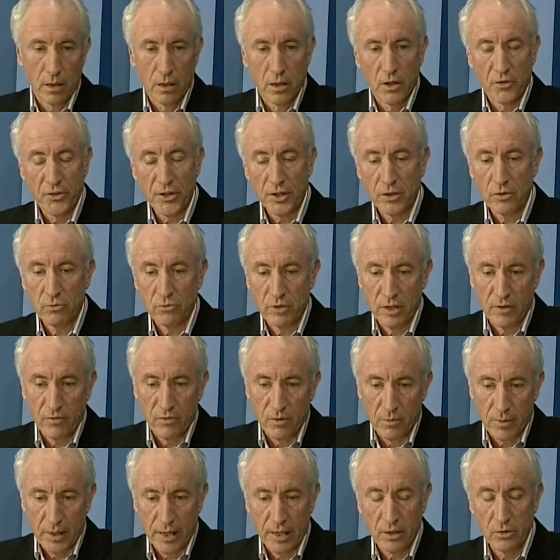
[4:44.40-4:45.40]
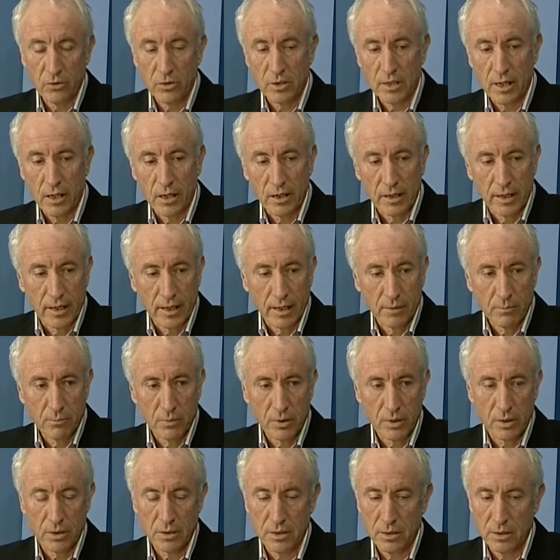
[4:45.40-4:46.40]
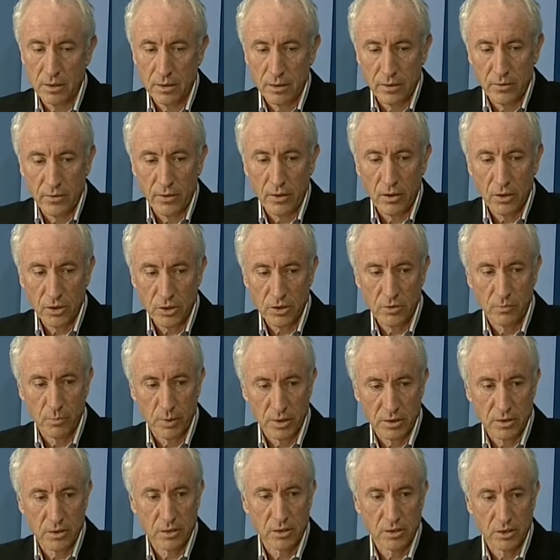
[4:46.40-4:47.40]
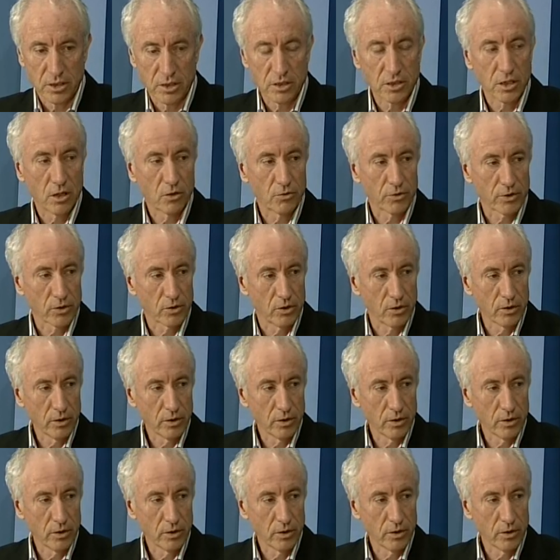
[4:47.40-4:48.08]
I think there will definitely be hundreds going down, because there are lots of businesses just holding on.